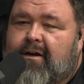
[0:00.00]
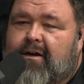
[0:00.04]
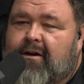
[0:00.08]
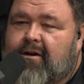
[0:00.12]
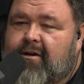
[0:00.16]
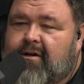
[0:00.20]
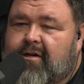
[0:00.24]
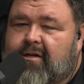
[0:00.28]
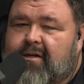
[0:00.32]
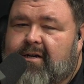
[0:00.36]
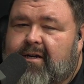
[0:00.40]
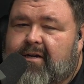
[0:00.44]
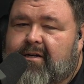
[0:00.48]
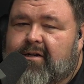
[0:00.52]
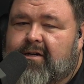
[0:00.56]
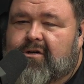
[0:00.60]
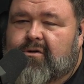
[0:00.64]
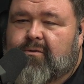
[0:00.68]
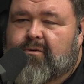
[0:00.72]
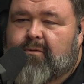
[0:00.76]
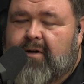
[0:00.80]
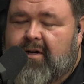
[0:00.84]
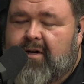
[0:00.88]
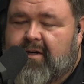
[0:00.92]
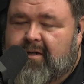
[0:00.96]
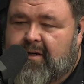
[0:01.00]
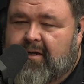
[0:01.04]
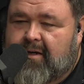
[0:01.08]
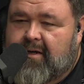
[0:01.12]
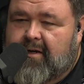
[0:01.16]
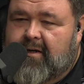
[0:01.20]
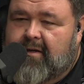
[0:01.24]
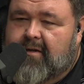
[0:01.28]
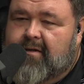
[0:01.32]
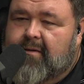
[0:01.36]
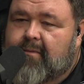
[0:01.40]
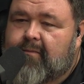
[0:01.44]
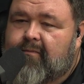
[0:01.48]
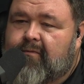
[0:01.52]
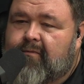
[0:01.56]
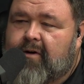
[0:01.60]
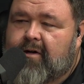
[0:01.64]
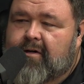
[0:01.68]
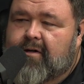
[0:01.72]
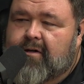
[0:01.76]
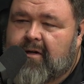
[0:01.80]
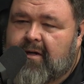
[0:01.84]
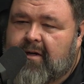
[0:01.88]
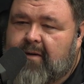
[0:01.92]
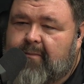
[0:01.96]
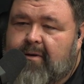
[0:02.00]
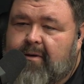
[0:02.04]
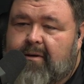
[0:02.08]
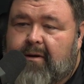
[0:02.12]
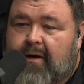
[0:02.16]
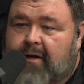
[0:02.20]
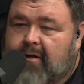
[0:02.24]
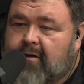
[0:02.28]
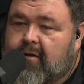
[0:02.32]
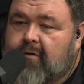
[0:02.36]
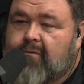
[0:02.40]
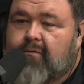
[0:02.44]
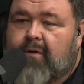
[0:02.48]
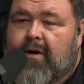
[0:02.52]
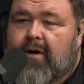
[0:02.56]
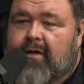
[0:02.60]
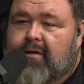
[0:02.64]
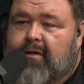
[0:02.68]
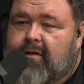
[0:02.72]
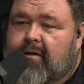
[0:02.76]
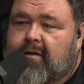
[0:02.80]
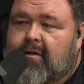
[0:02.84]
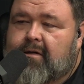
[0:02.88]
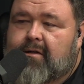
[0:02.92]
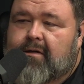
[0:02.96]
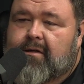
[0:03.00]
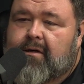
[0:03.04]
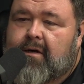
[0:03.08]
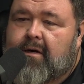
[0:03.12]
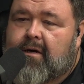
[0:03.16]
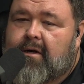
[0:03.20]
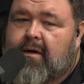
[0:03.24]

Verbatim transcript: you just need to squeeze in some fresh lemon, like two wedges,